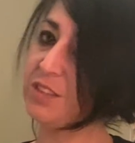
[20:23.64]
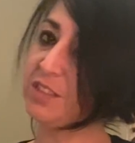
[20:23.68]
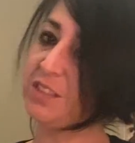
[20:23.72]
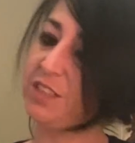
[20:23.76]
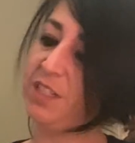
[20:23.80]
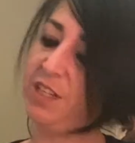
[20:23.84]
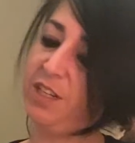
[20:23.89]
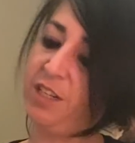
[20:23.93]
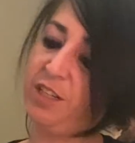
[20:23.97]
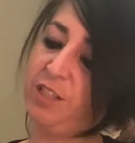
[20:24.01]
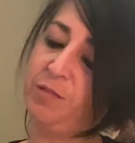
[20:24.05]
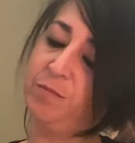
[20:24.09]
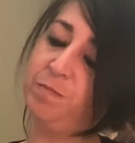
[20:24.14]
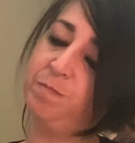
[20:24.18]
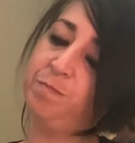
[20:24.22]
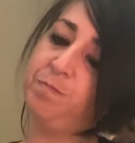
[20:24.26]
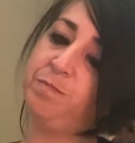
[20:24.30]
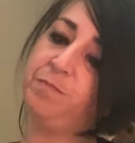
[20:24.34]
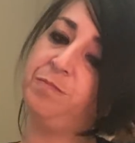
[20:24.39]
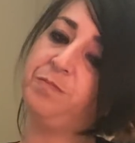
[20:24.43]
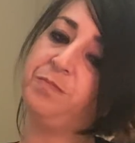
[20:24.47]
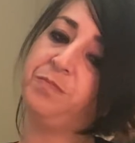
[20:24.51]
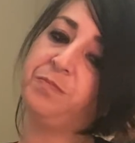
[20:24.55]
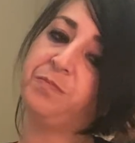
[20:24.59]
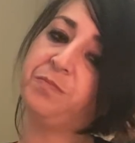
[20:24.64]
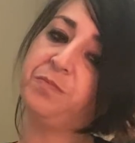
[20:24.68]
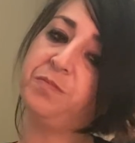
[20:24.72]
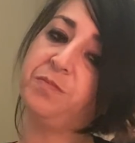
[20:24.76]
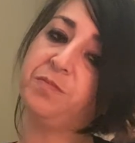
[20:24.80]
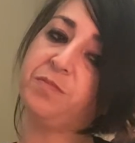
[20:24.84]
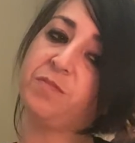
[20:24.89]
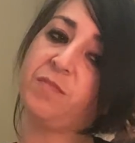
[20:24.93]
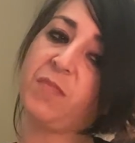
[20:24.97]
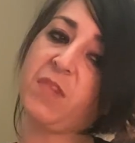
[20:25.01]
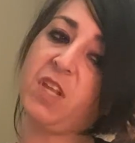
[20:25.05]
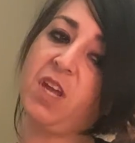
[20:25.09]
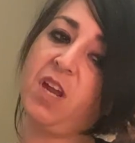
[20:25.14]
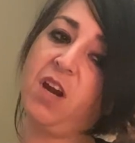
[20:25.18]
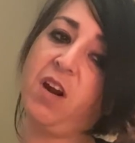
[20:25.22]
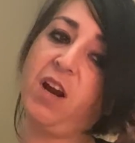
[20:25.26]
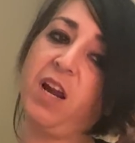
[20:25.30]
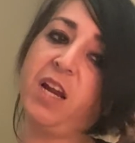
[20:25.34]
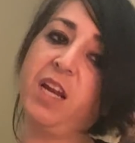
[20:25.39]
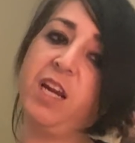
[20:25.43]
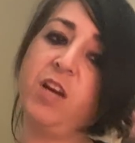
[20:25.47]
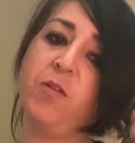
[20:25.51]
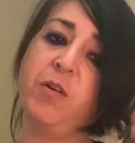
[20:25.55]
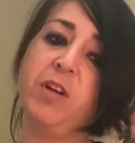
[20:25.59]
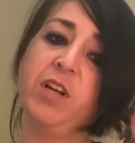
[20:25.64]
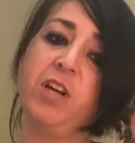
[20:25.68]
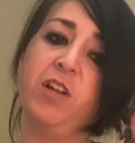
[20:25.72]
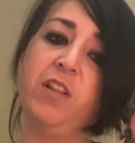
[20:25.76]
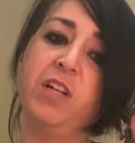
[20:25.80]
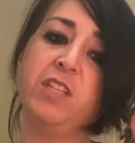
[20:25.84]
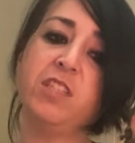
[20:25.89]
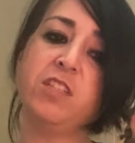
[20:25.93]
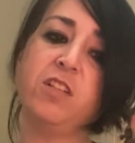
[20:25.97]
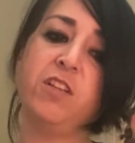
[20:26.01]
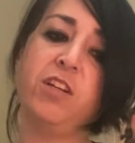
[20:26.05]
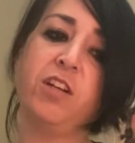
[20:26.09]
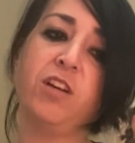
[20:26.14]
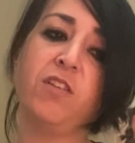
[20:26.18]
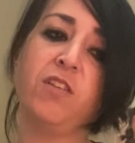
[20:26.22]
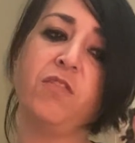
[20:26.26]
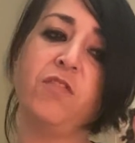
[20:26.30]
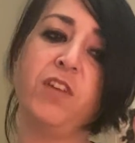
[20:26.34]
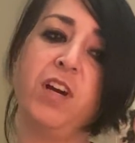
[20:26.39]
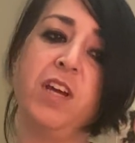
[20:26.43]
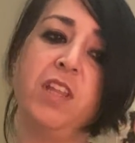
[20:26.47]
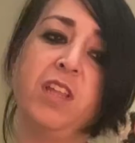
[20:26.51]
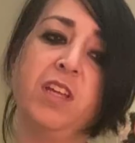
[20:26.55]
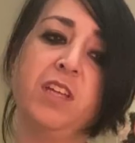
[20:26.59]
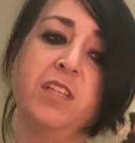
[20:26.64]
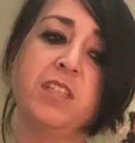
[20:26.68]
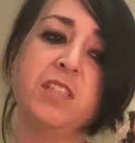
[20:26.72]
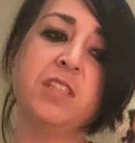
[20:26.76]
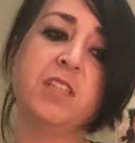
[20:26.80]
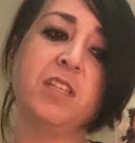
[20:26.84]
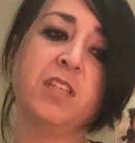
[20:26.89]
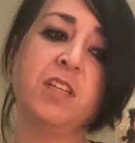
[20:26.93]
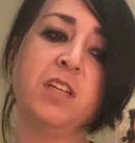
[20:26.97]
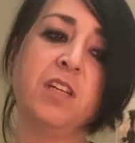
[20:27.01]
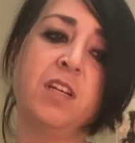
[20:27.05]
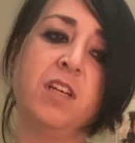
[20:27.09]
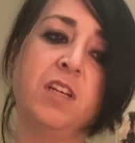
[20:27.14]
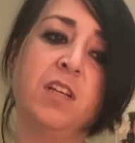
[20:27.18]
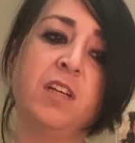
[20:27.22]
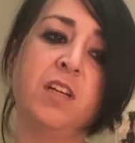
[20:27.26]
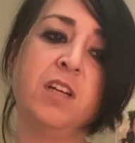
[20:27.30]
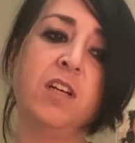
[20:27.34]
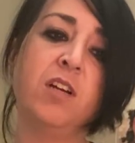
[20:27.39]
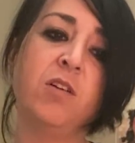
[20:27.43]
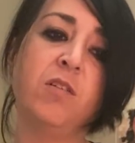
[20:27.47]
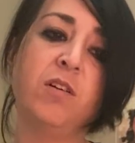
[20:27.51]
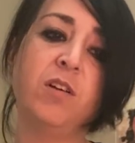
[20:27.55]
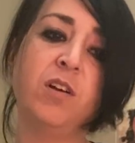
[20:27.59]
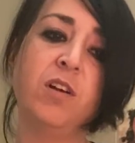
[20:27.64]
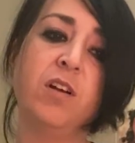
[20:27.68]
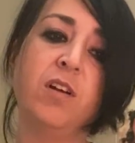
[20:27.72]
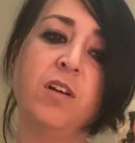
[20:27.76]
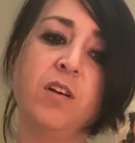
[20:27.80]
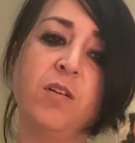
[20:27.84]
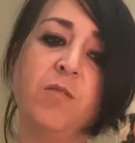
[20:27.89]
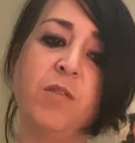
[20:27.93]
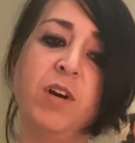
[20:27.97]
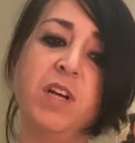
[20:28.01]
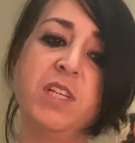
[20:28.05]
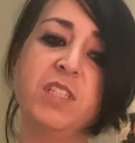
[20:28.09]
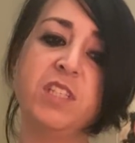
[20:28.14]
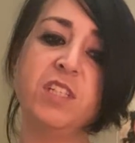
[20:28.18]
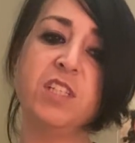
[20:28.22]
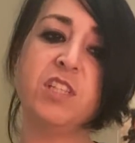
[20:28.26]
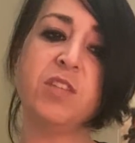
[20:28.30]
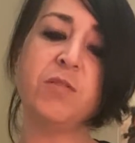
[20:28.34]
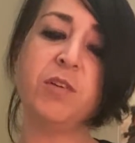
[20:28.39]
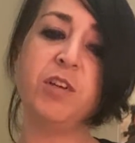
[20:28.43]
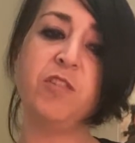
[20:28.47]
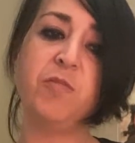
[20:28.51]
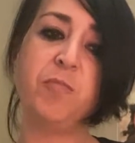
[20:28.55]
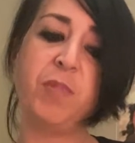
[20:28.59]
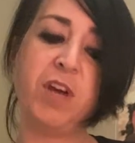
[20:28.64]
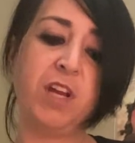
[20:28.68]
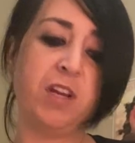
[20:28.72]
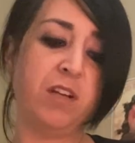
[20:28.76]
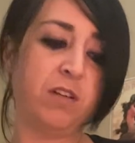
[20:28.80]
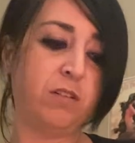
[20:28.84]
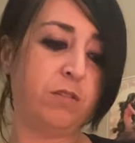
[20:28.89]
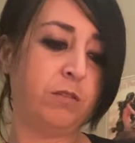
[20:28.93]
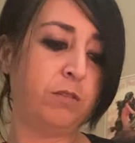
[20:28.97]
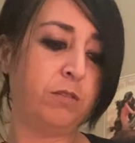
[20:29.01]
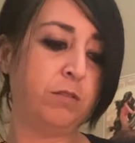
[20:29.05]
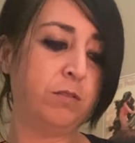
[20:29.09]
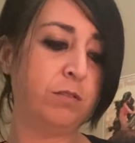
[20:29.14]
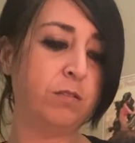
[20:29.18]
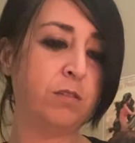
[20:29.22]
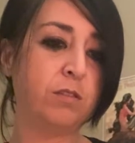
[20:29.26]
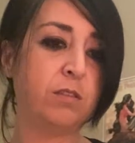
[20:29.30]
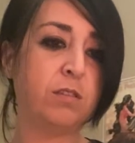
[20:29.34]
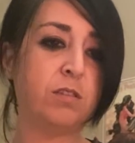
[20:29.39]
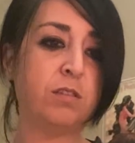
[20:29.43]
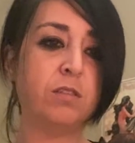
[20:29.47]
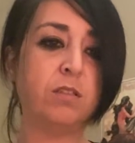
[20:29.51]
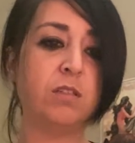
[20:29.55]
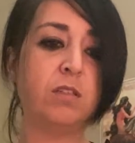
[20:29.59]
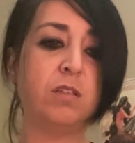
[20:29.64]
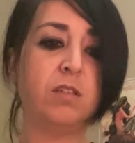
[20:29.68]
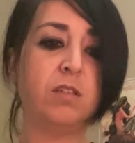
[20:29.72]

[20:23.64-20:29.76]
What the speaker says: All right, here we go. Let's clarify this. Why is this Three of Pentacles?